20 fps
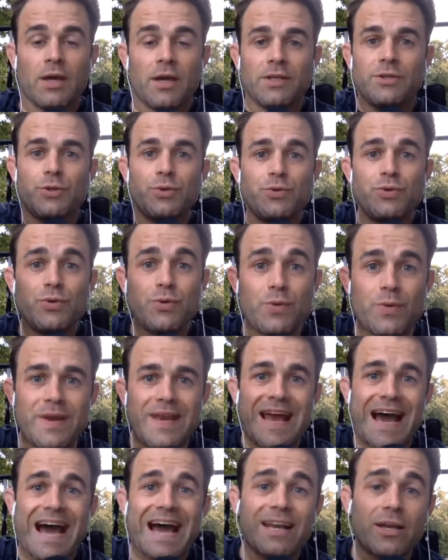You do
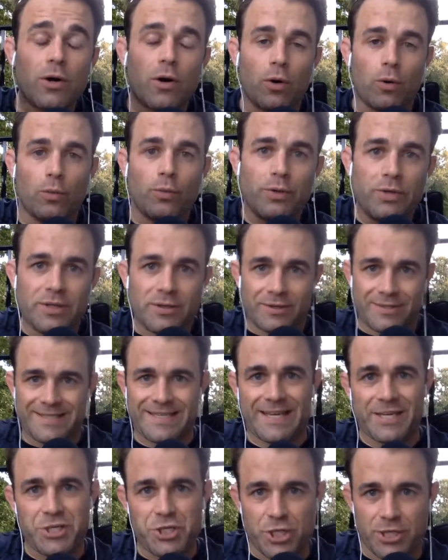not own your
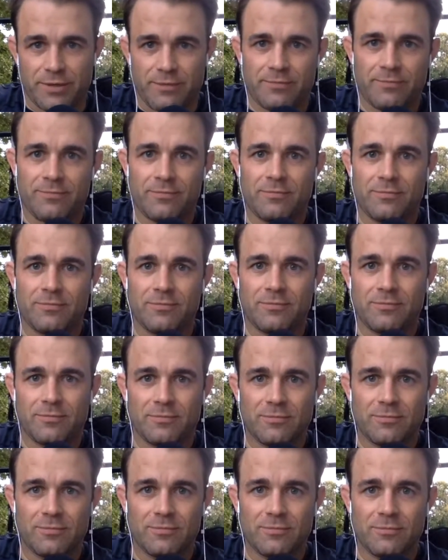attention,
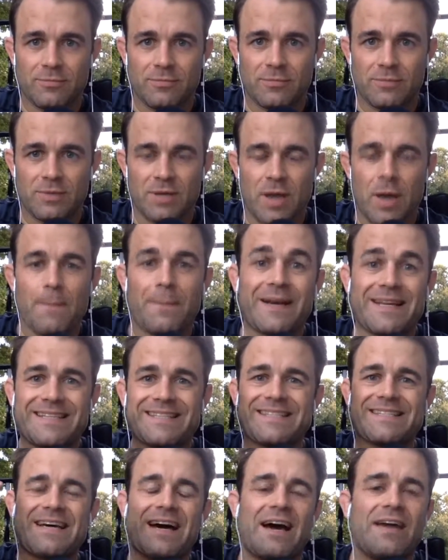but
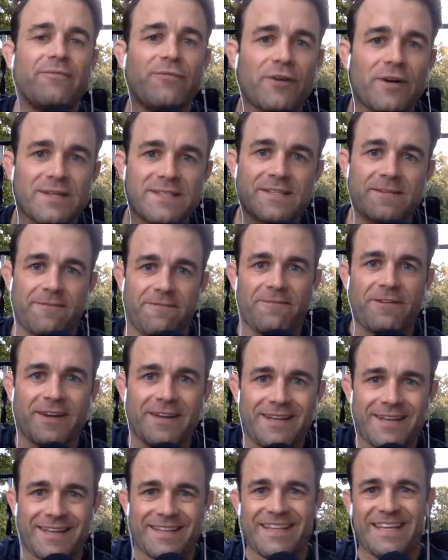it's time for us to
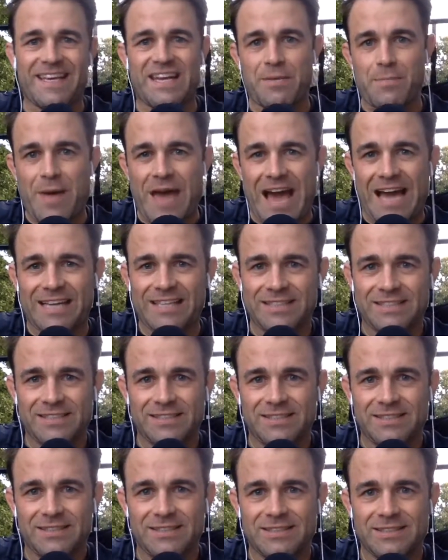fight and get it back.
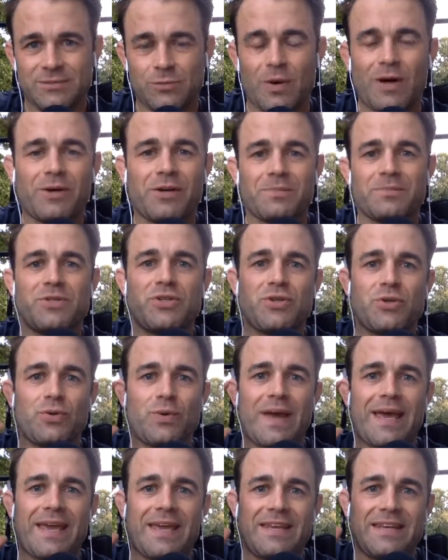Welcome to
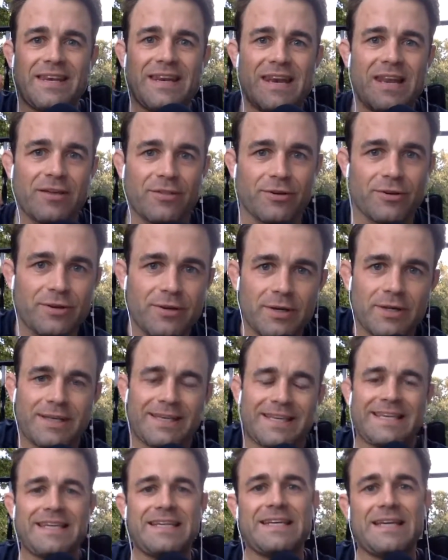another
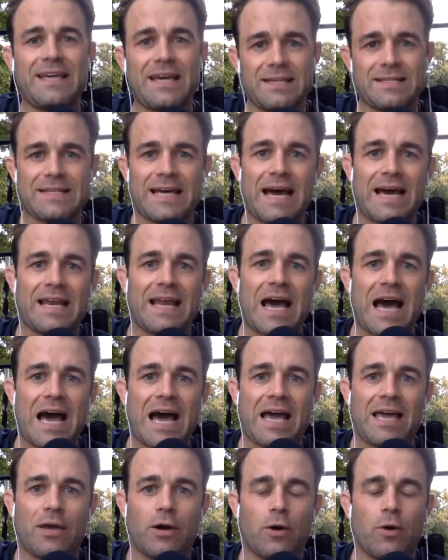
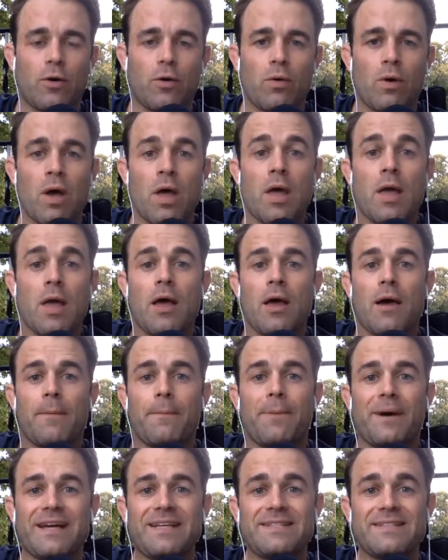Key.io
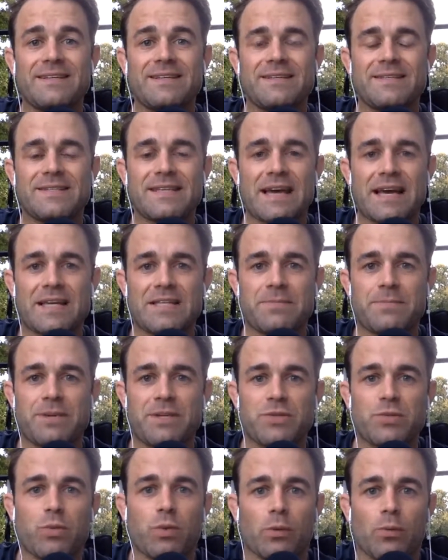bite-sized
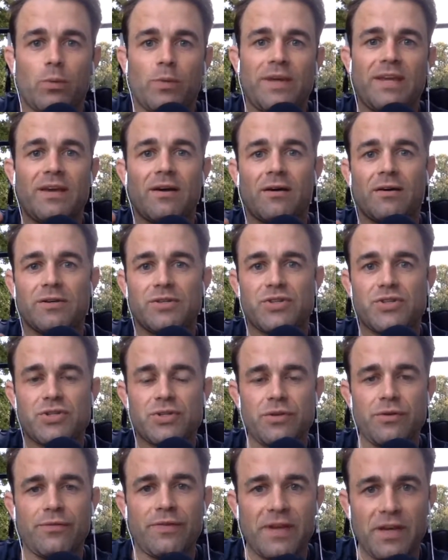bits where we are
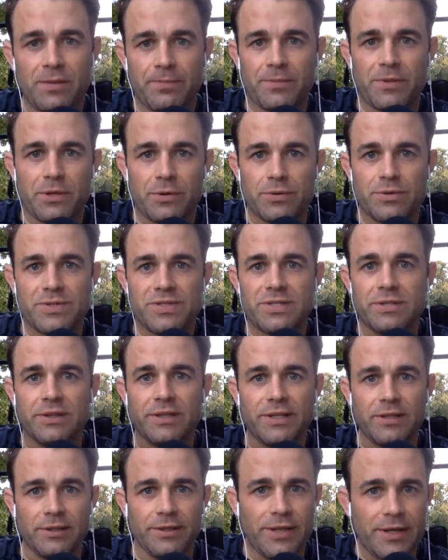serving up those
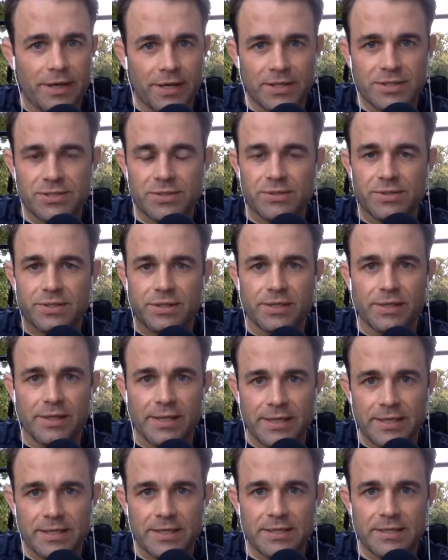little nuggets, those little
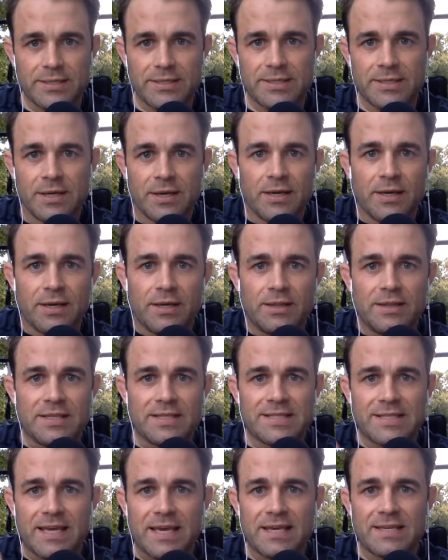ideas, in
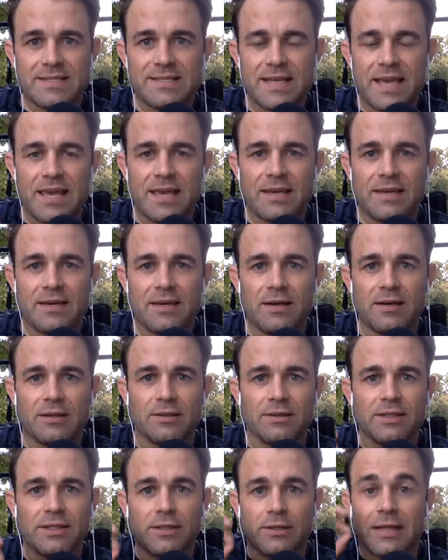this case, a
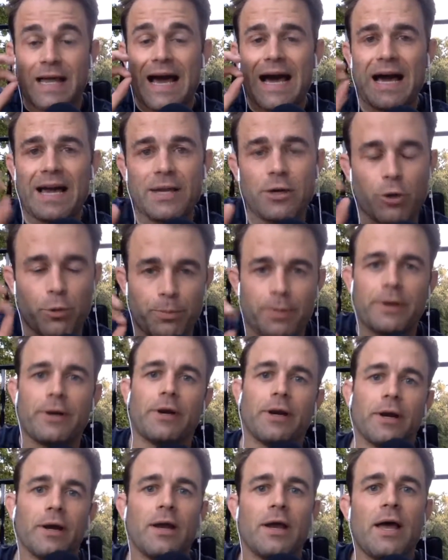little
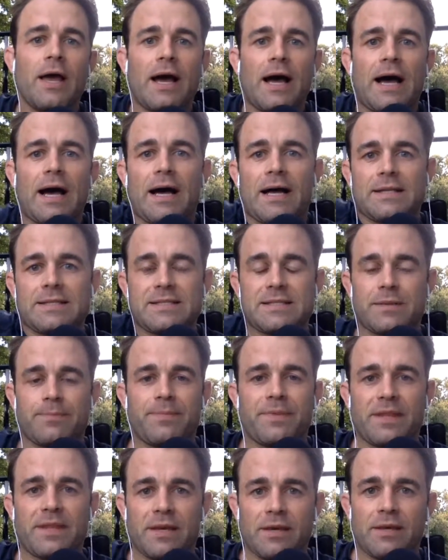eye-opener on
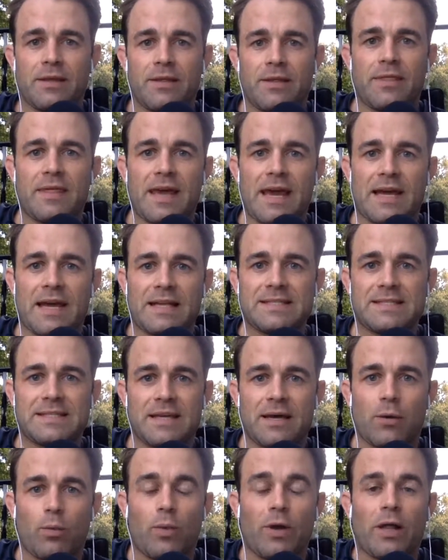something that
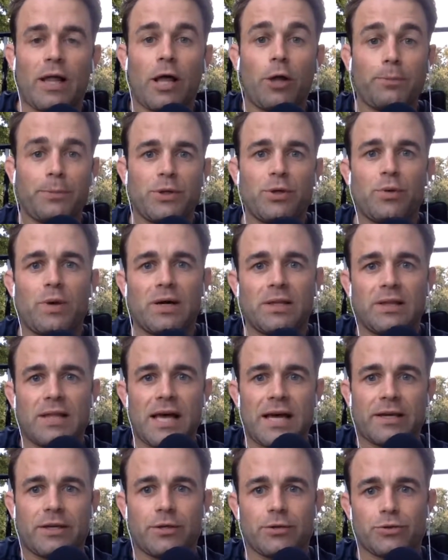will help you
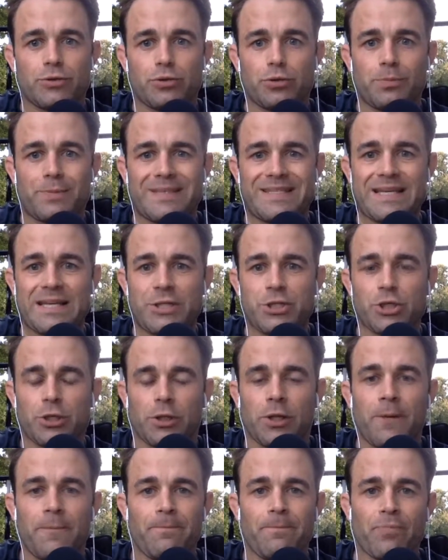unlock your true potential.
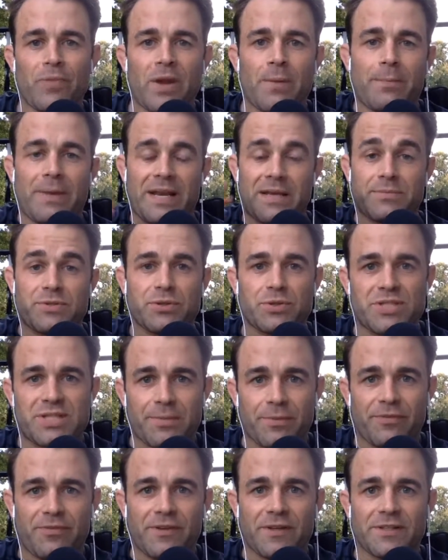My name is Luke
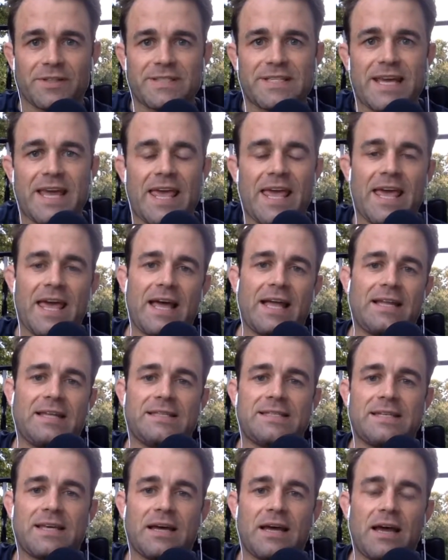Summerfield,
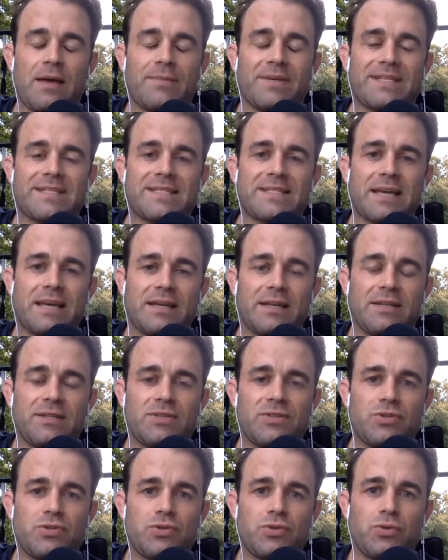and I'm excited
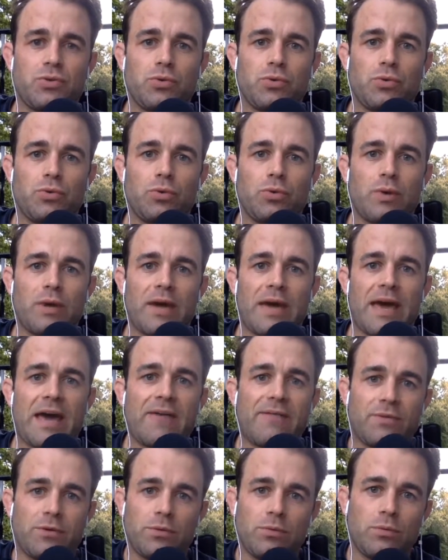to
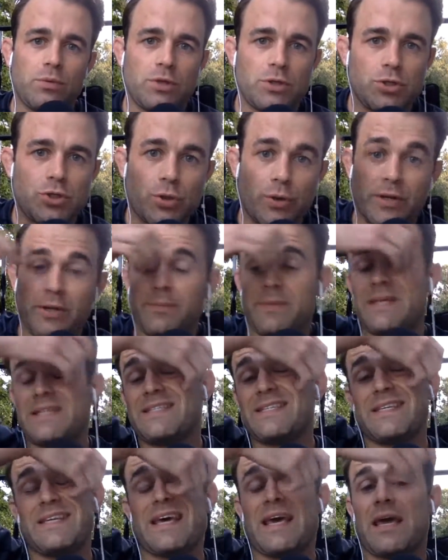have you joining me
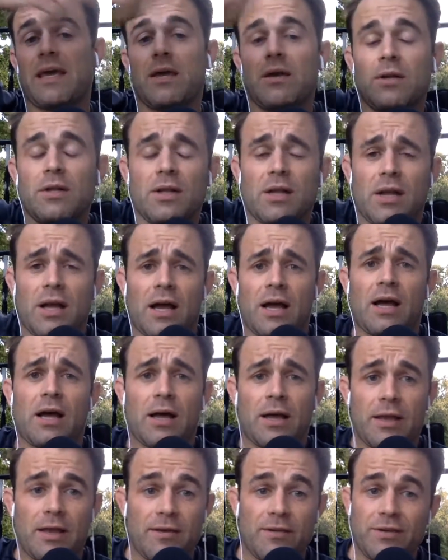today.
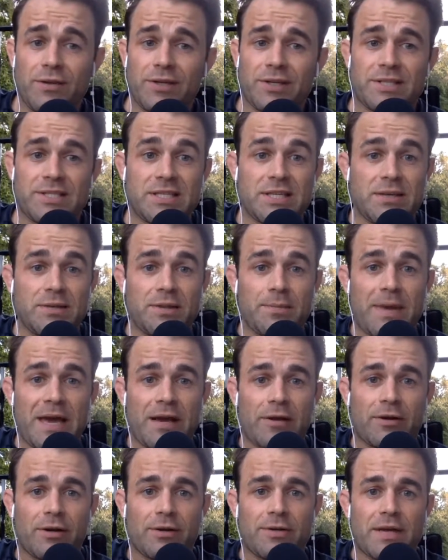You can see in the
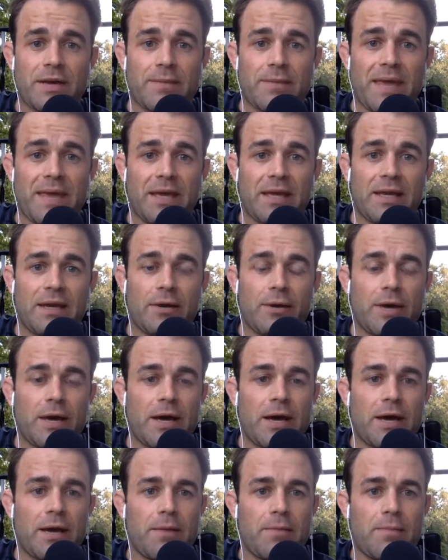background I'm hanging out
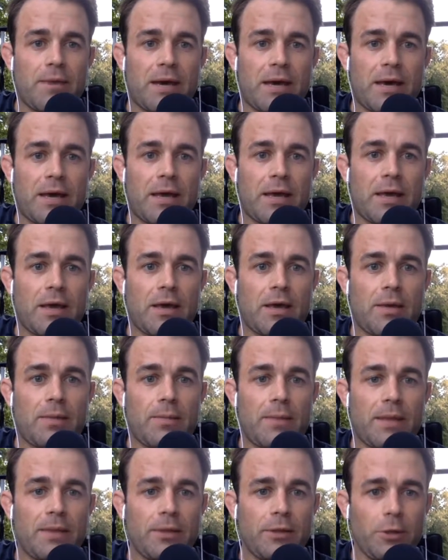on my
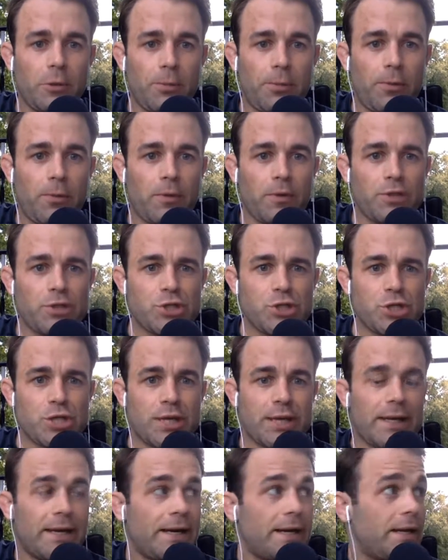little porch
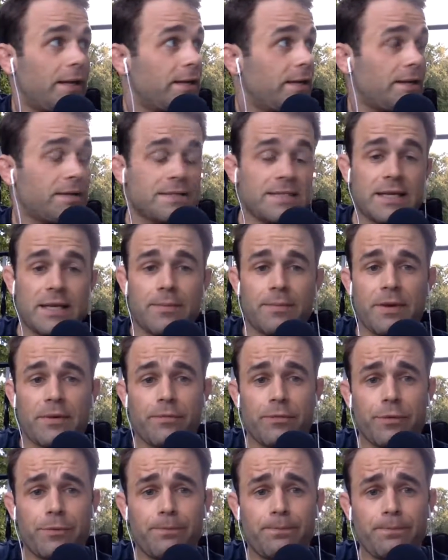I got on the outside of my
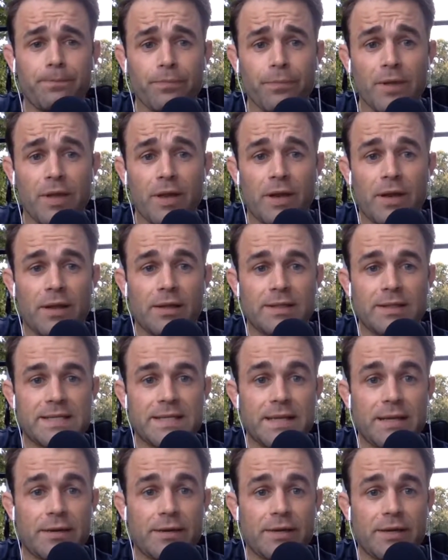room. I like to
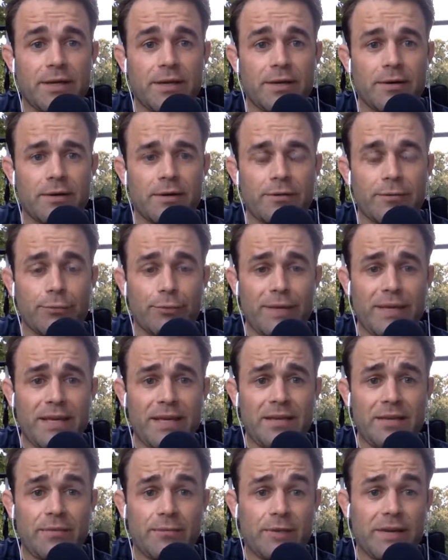get out here and
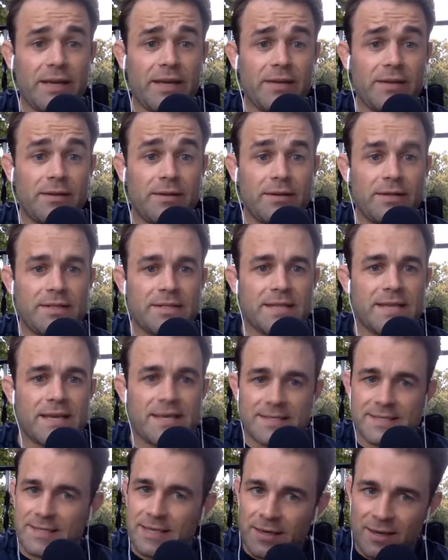read and write, and in this
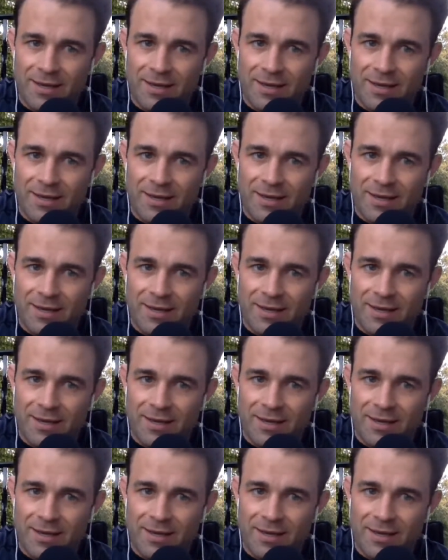case,